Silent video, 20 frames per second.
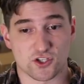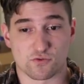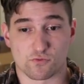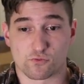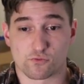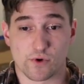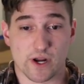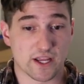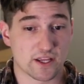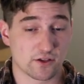
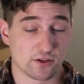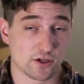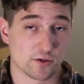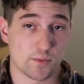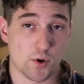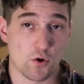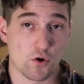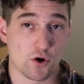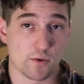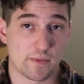regular
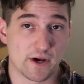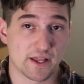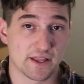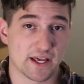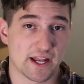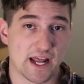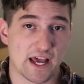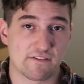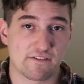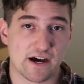Pokemon
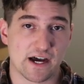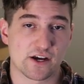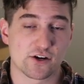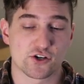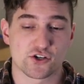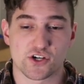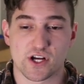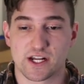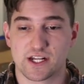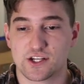that have higher
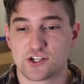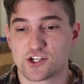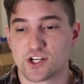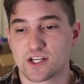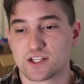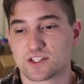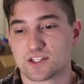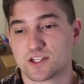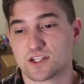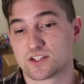shiny
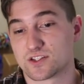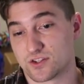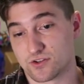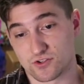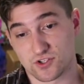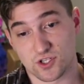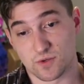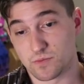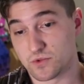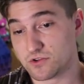chances.
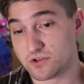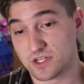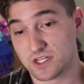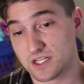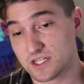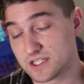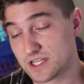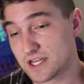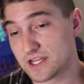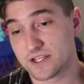There's
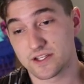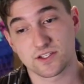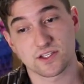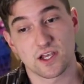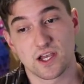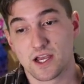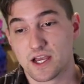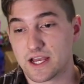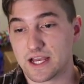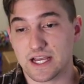community days.
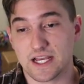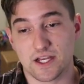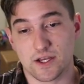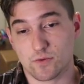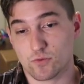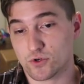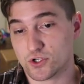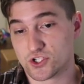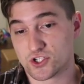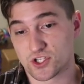It
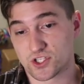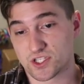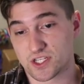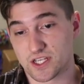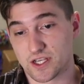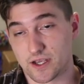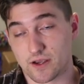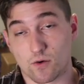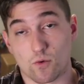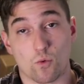would just
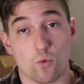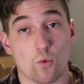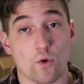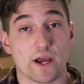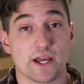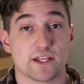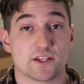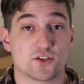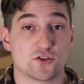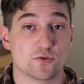get
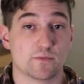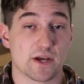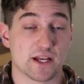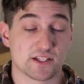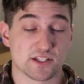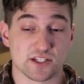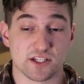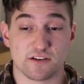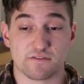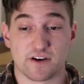way too
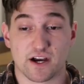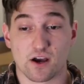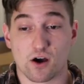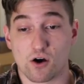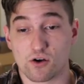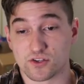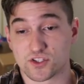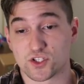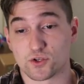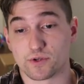messy if I
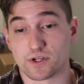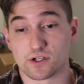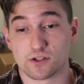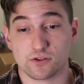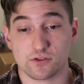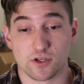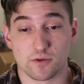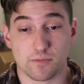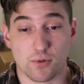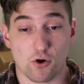also
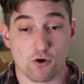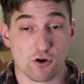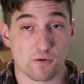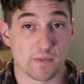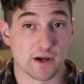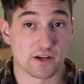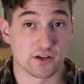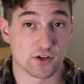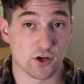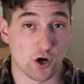included
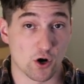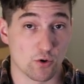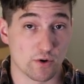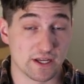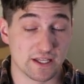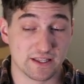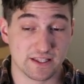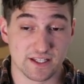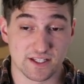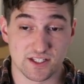Pokemon Go
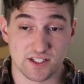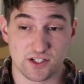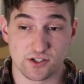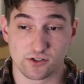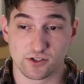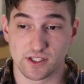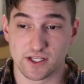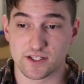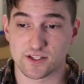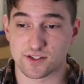in this tier
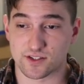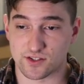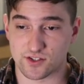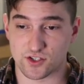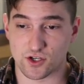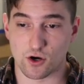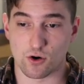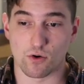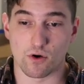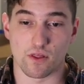list, so